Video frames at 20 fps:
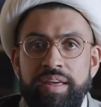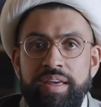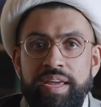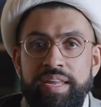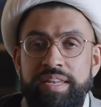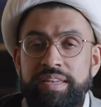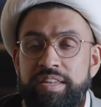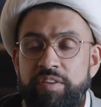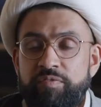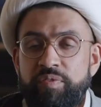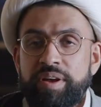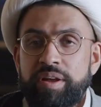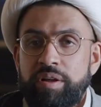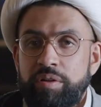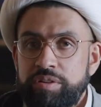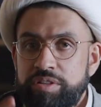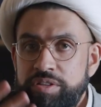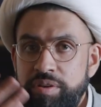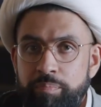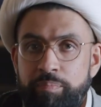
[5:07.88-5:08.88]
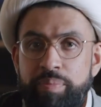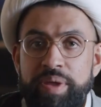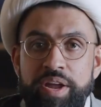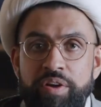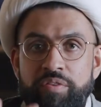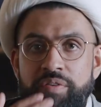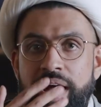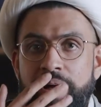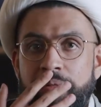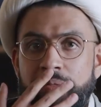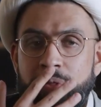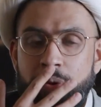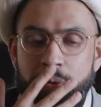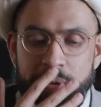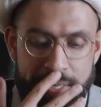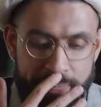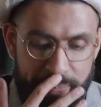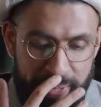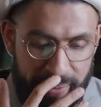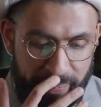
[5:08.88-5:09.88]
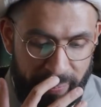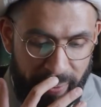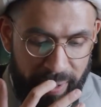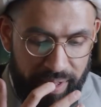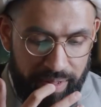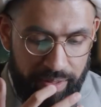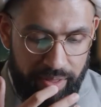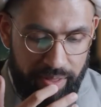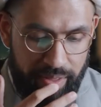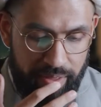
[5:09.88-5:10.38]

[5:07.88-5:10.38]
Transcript: it difficult to be around those people.